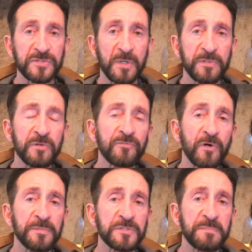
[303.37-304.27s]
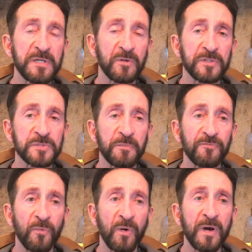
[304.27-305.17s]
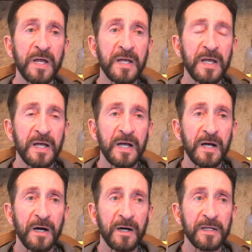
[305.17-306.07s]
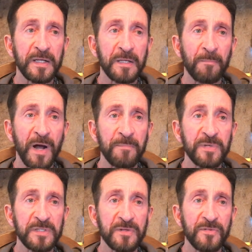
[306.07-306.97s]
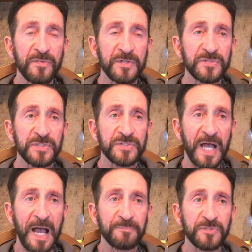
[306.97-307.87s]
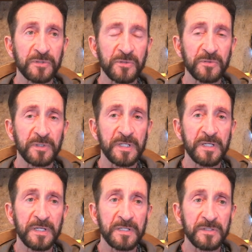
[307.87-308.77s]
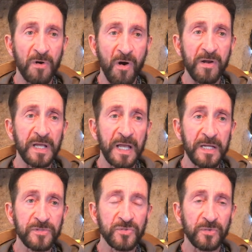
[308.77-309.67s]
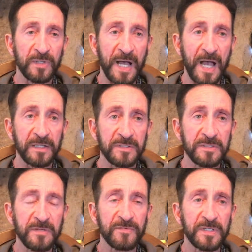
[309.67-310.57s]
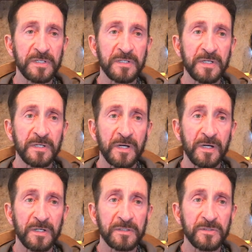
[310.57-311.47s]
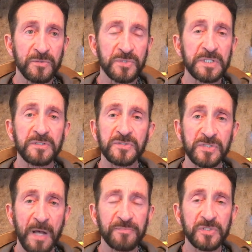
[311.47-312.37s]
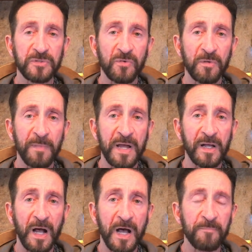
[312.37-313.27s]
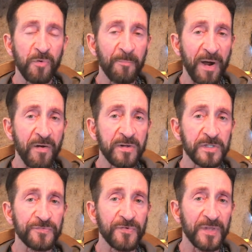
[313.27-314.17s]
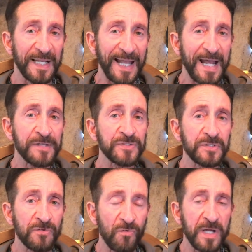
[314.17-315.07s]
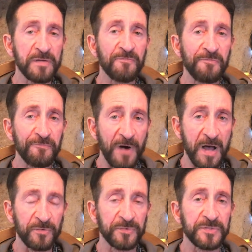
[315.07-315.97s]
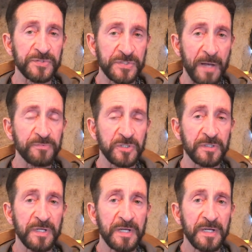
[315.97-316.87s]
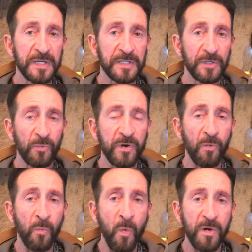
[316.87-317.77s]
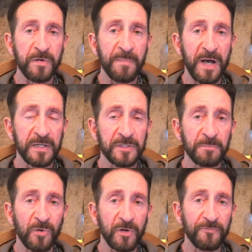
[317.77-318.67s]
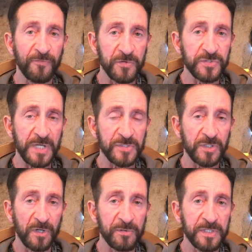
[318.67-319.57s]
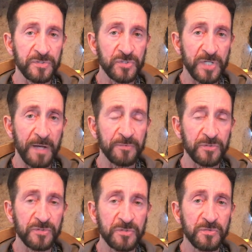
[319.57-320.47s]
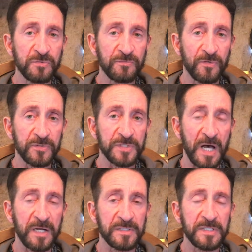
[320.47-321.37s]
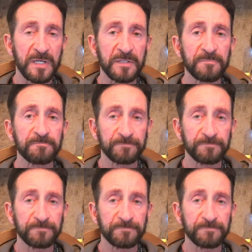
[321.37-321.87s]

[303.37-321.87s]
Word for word: Some of you have heard me speak on this before. Uh, in my opinion, this is absolutely dark angel activity uh, using deception on mankind, preparing us for the last great final deception that we are warned about in the book of 1 Thessalonians chapter 2 verse 9 and 10.